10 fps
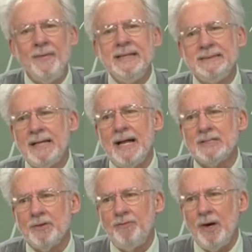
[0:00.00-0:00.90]
All these
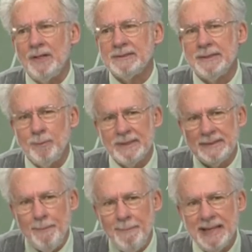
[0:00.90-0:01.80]
gods are false,
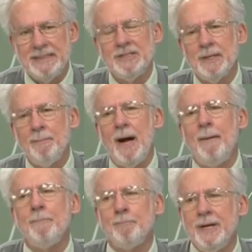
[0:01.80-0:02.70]
was the message that
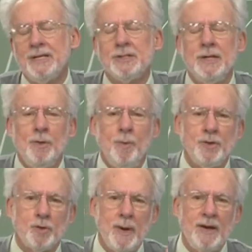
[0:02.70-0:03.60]
Muhammad preached
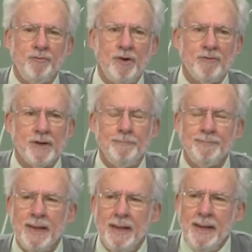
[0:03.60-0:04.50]
with great fervor.
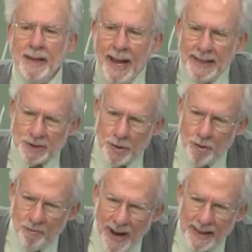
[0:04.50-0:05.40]
And so
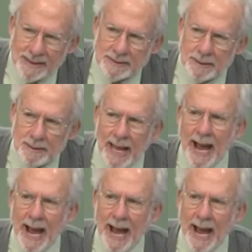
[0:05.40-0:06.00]
you find this